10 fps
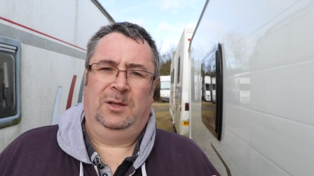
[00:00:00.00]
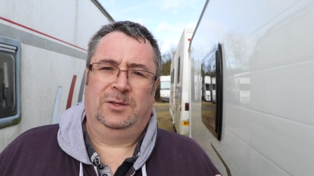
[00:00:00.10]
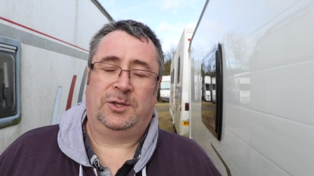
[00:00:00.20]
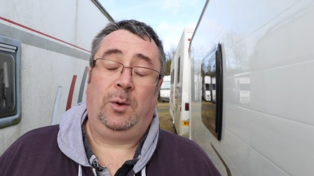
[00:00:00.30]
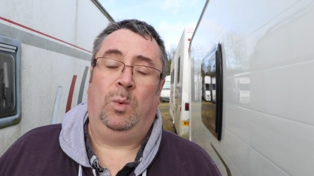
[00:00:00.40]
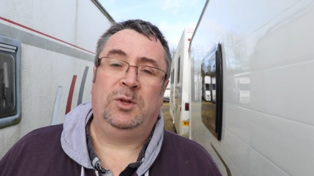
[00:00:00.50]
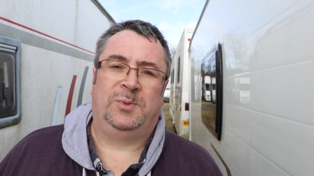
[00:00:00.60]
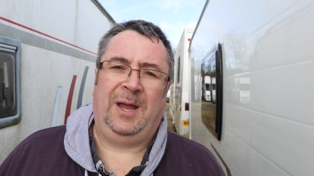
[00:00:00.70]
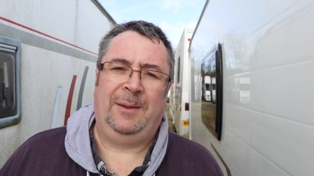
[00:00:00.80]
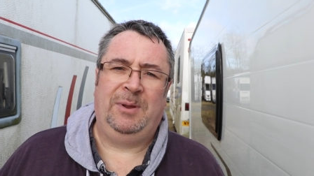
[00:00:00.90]
So once
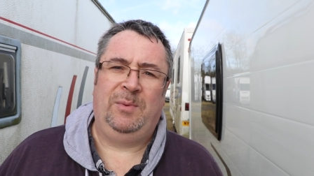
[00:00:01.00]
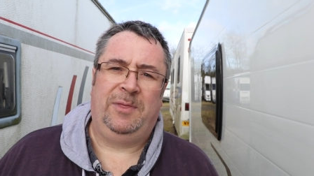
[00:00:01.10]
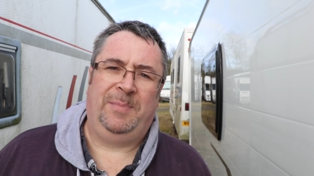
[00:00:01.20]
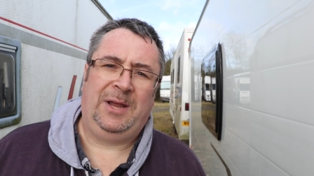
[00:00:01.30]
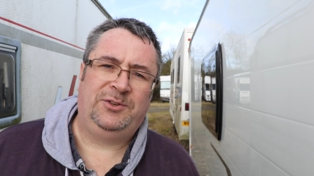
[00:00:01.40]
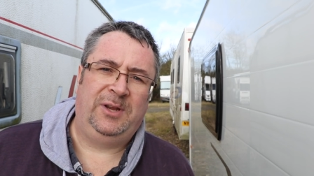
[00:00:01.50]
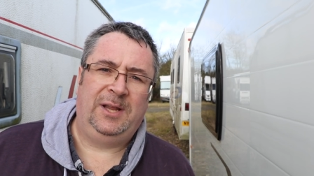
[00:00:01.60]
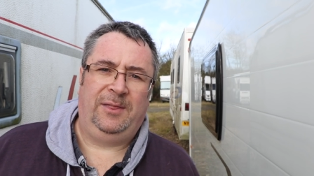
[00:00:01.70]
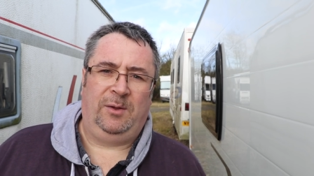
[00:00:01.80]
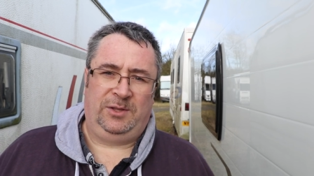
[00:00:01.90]
we're happy with the battery
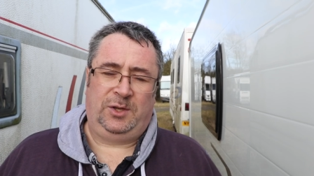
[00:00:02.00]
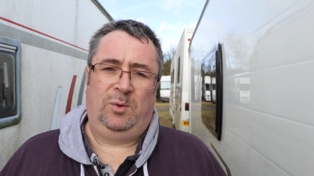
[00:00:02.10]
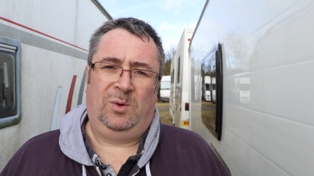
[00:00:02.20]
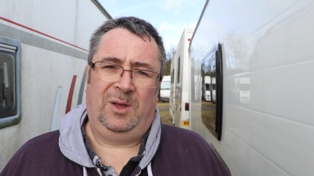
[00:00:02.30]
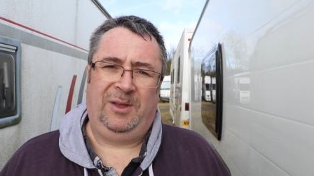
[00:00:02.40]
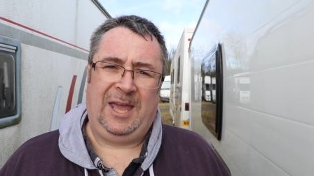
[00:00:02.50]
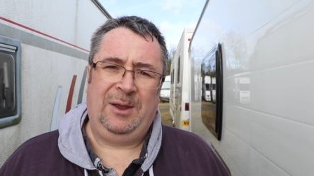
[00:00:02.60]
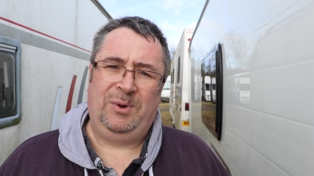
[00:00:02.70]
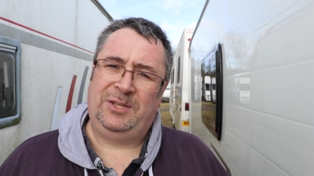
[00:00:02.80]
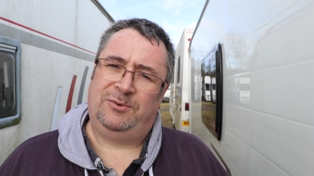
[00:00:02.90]
and that it's all
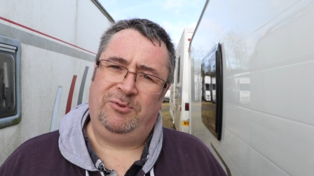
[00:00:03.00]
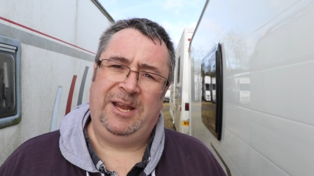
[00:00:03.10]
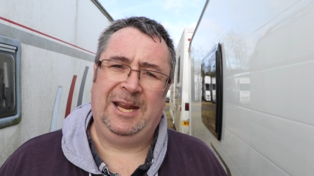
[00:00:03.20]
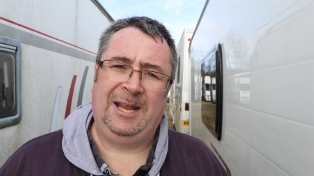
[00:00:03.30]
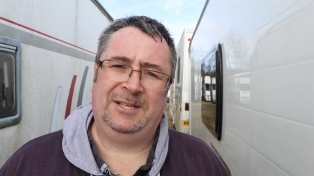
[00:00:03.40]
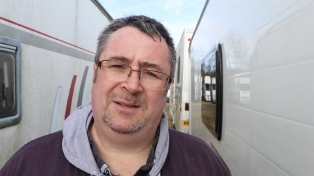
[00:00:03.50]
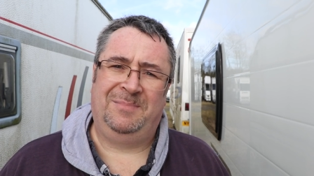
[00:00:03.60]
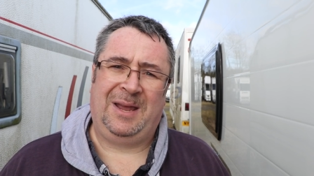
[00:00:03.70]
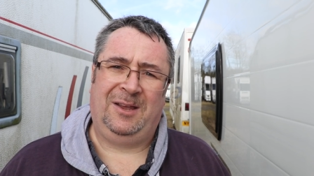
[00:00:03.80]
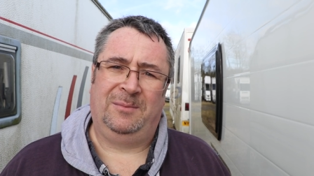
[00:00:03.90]
okay, we need to reconnect it
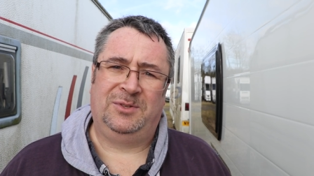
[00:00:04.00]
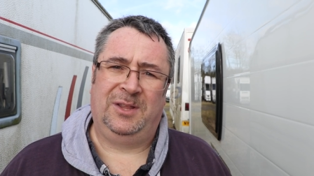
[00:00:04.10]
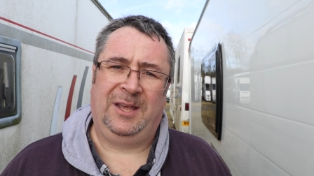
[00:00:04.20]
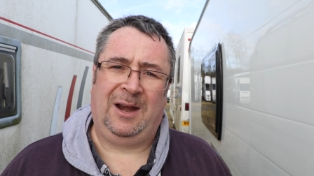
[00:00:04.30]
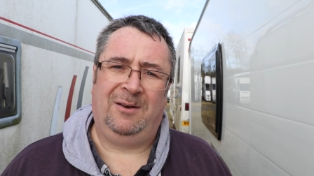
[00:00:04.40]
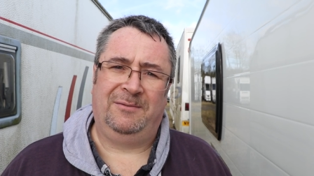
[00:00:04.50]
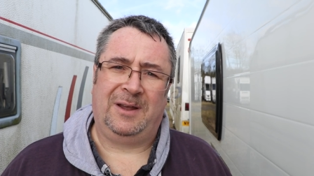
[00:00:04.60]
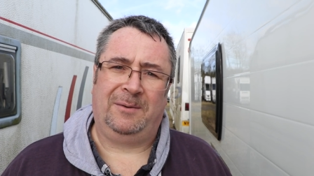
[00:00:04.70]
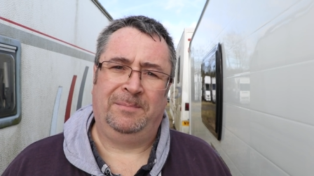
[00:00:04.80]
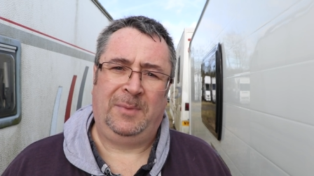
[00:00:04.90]
back up to the
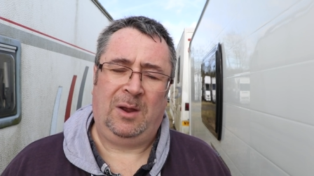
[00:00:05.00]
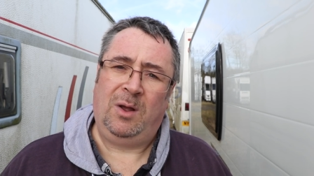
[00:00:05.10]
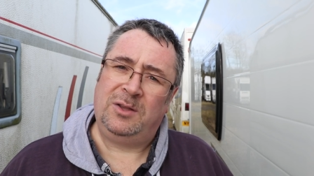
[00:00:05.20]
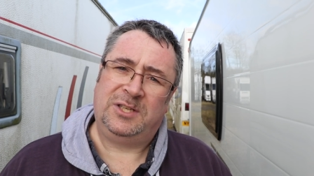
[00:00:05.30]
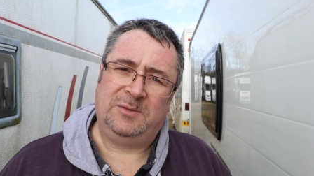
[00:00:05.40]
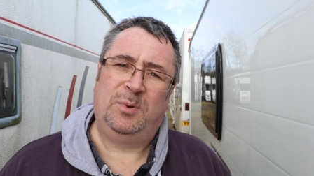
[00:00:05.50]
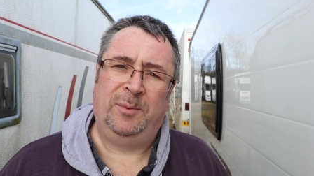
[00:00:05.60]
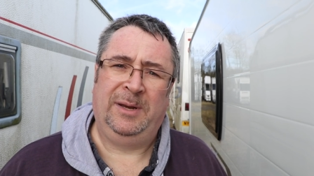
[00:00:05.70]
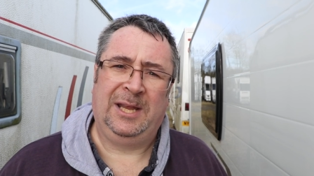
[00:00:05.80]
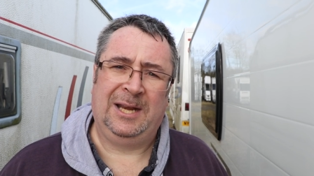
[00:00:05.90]
caravan. Now, ours is
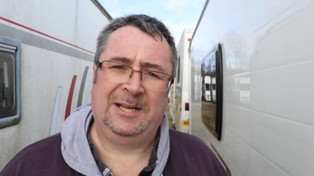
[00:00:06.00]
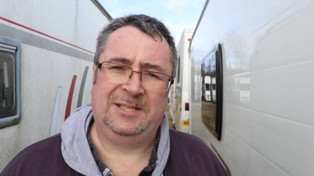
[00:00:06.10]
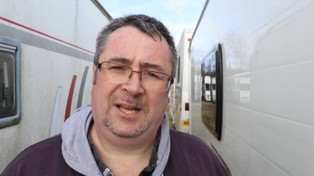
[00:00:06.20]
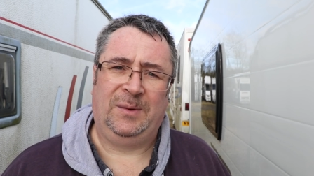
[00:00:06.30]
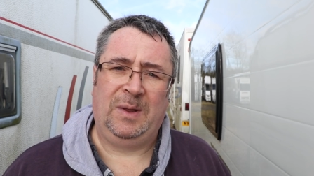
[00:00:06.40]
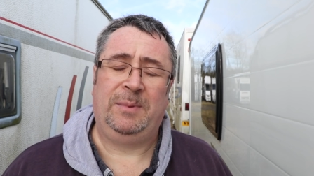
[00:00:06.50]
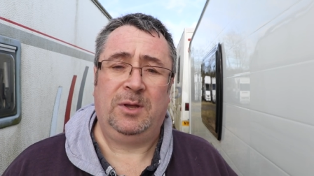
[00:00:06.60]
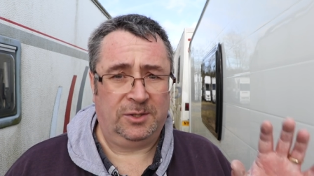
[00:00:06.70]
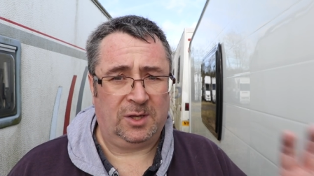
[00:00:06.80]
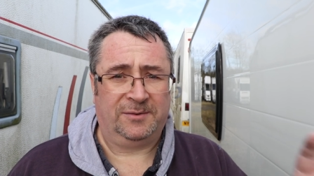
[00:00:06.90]
permanently connected anyway
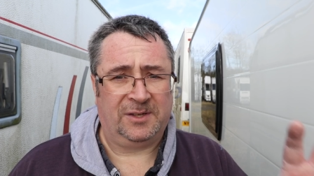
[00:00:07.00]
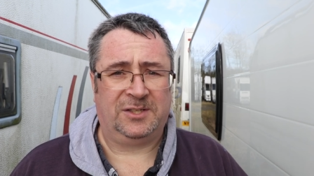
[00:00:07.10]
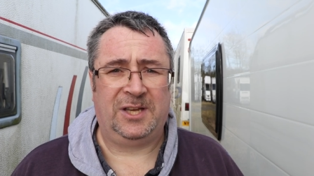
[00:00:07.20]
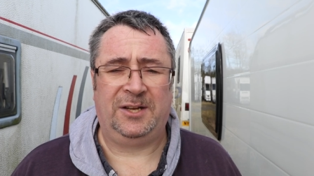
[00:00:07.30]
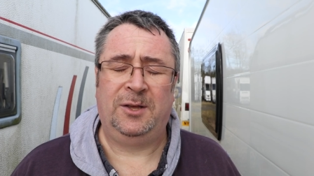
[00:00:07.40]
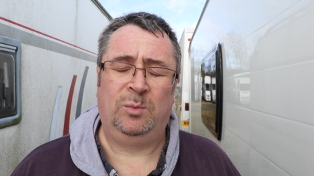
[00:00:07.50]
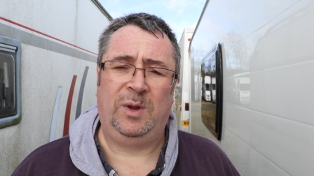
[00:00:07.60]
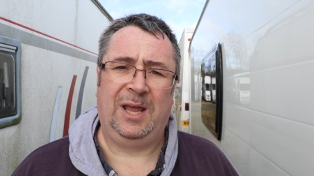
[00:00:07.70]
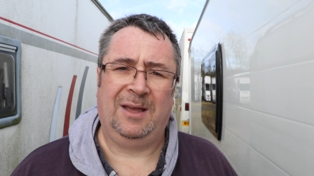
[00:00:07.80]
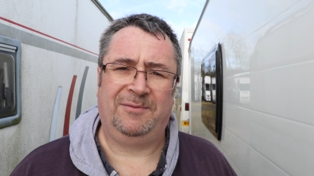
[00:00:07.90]
because, as I said,
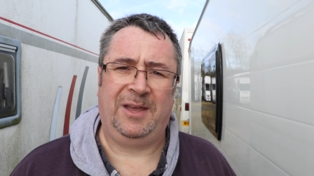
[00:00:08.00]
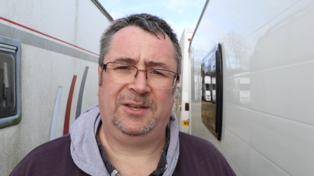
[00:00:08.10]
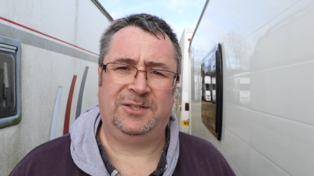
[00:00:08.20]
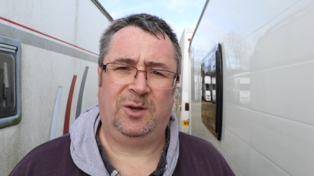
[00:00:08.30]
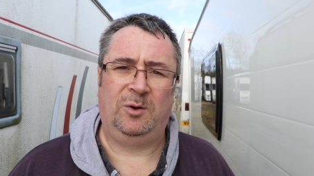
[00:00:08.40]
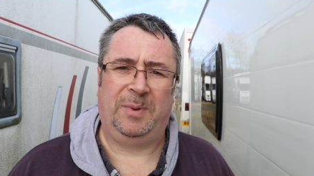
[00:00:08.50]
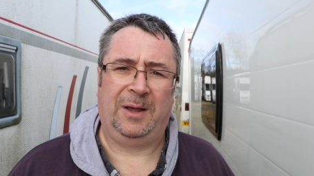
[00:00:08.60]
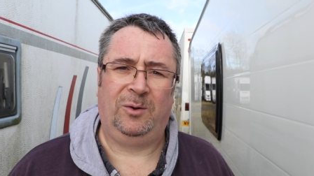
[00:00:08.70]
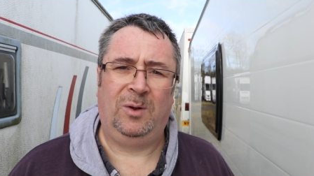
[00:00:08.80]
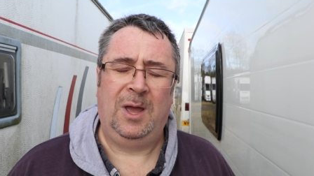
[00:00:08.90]
we have a solar
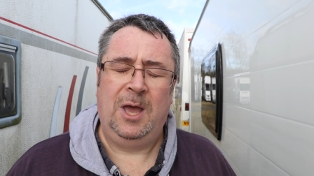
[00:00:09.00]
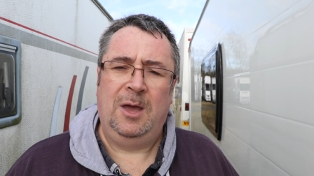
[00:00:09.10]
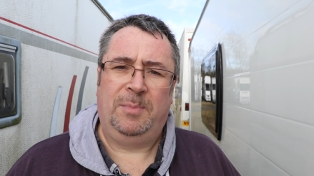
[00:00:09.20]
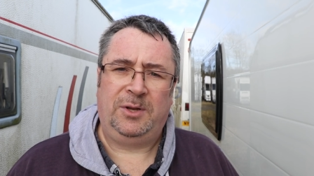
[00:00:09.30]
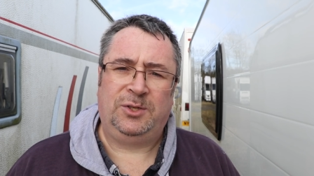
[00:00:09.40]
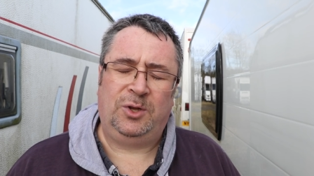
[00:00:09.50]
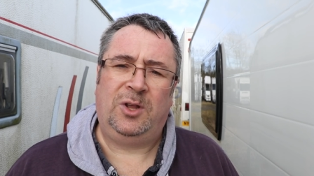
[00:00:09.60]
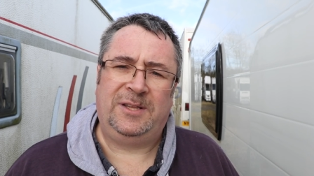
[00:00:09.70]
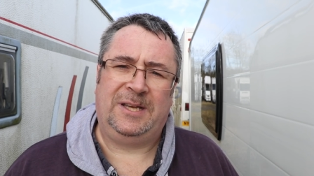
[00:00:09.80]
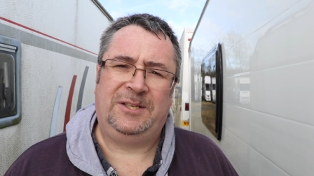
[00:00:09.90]
panel, but it's a good
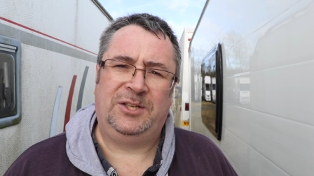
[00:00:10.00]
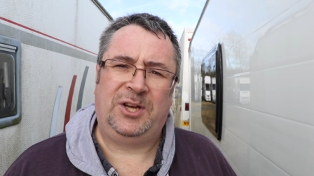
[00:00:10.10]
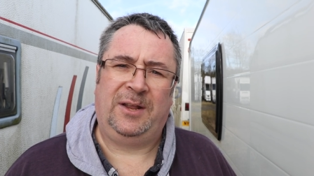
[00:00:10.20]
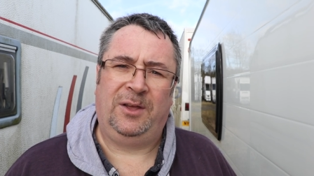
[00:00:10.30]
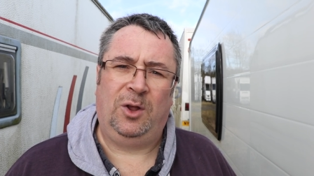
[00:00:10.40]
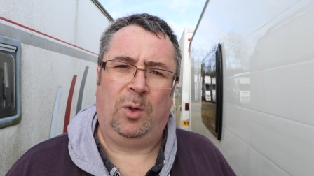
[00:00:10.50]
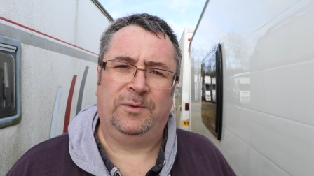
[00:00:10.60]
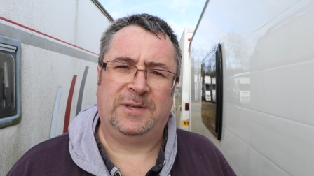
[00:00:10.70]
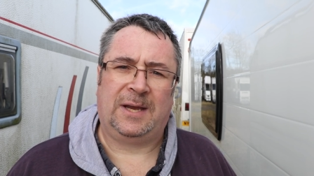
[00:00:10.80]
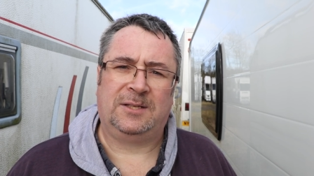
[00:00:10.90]
idea to check the
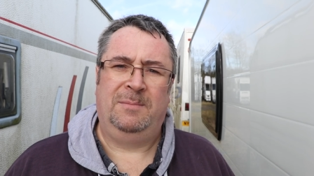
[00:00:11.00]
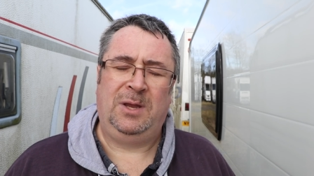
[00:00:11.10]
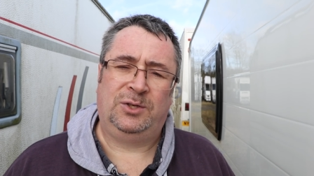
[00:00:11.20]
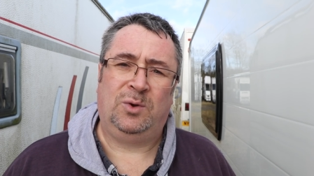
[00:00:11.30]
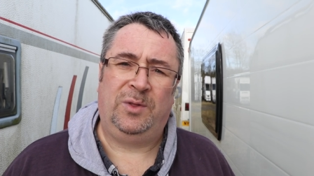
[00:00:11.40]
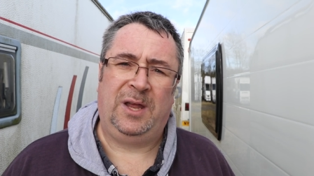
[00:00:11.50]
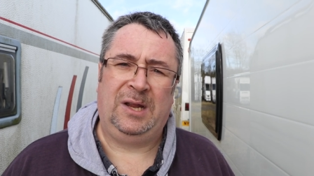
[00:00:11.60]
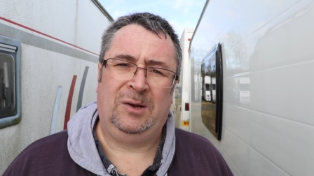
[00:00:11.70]
contacts. Make sure they're